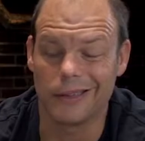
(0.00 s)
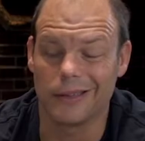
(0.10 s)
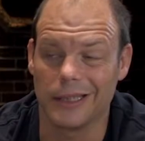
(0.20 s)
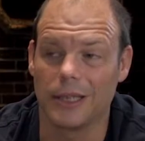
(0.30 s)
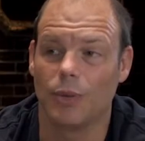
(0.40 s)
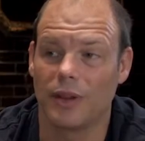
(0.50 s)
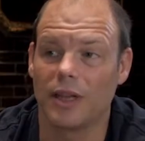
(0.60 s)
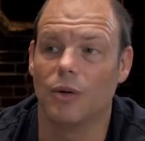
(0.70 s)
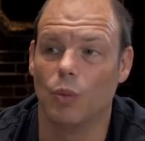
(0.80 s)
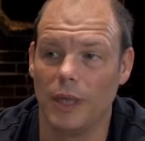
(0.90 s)
literally
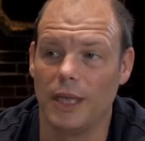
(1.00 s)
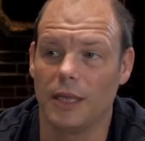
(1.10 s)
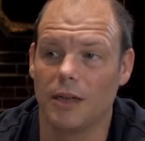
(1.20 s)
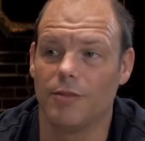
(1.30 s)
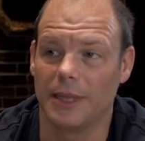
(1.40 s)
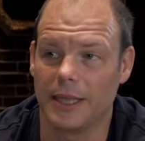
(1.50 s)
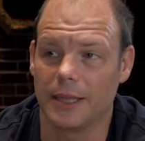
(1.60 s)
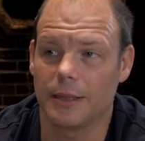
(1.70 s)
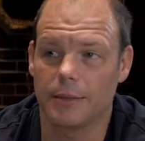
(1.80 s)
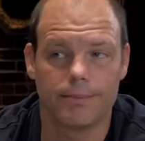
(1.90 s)
within a week of being
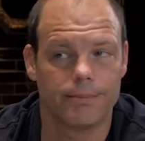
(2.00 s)
there,